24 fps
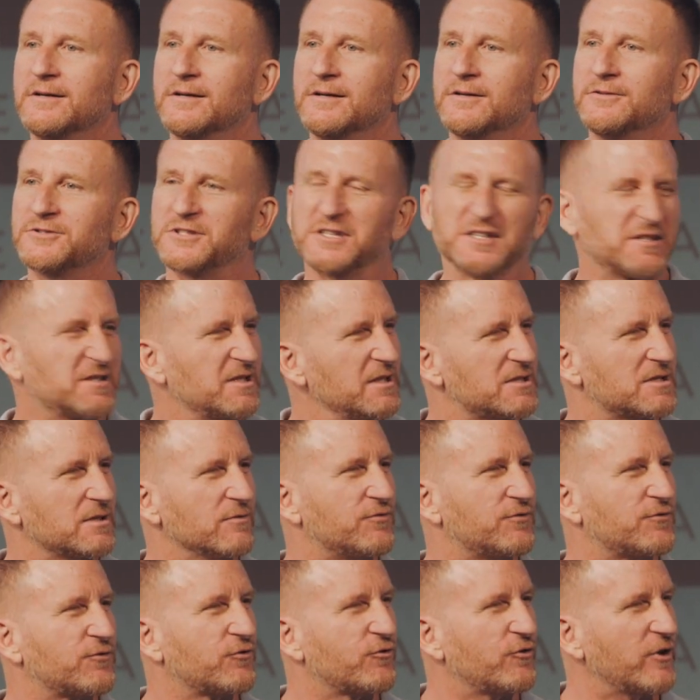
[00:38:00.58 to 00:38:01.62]
There's a sense
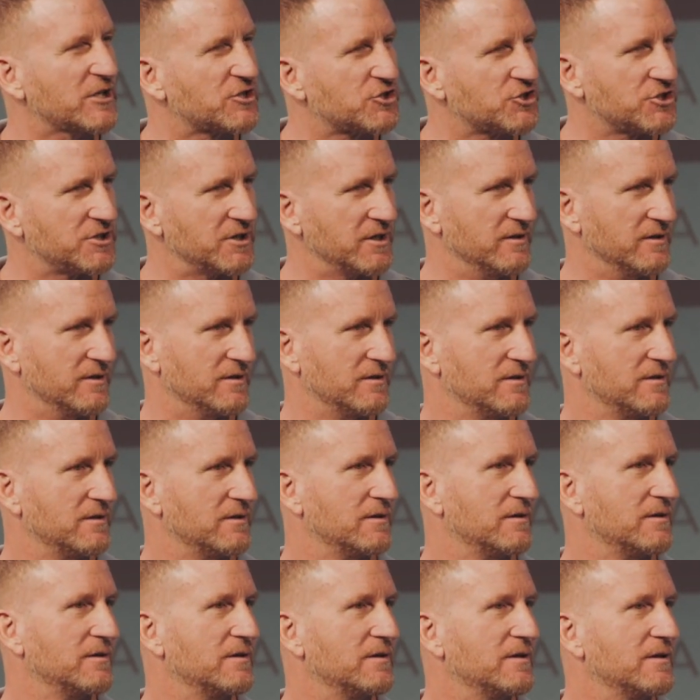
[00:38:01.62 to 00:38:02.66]
of
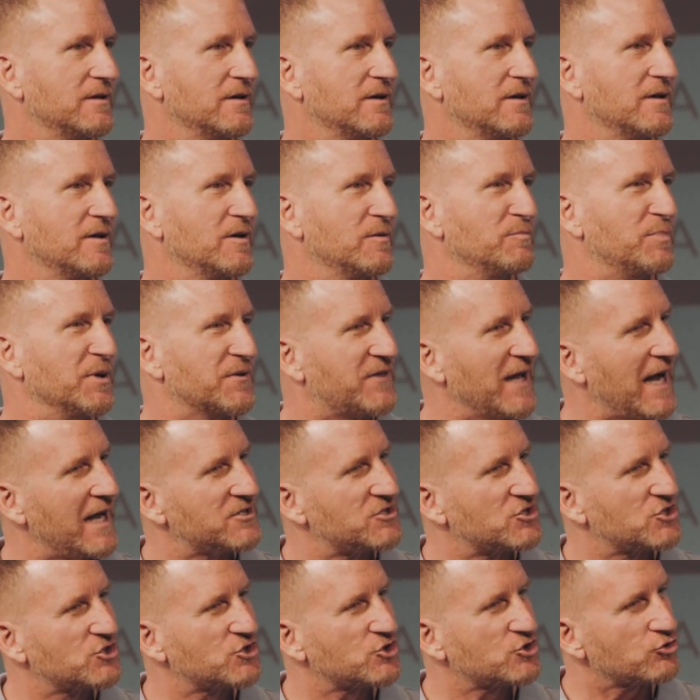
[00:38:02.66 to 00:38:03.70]
friction, but that
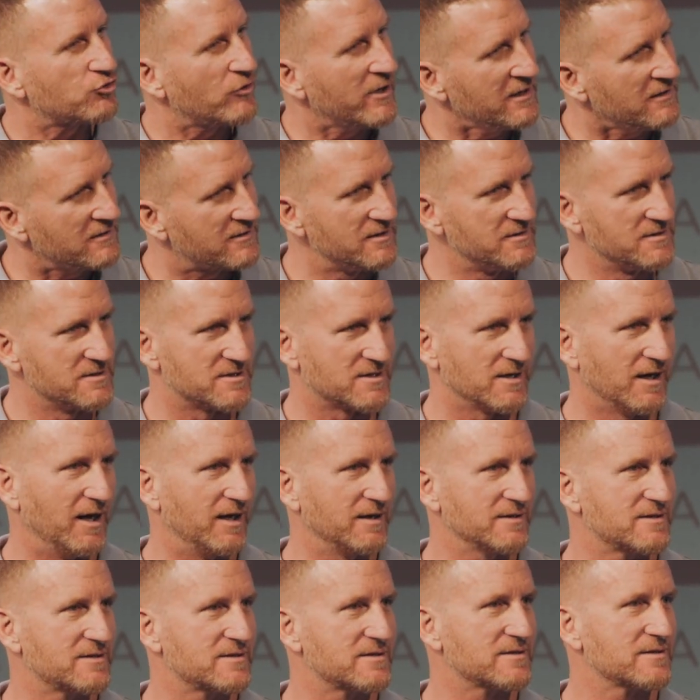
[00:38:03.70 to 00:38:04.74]
strengthens
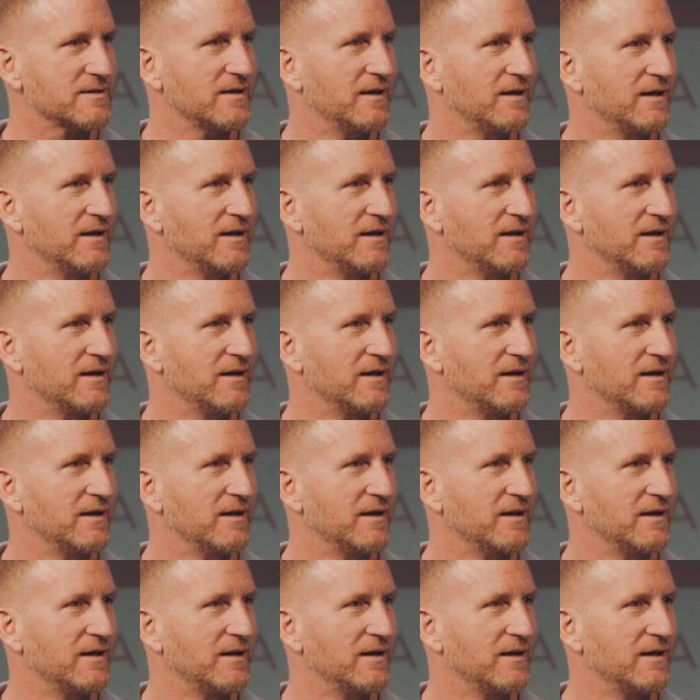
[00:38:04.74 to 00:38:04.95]
us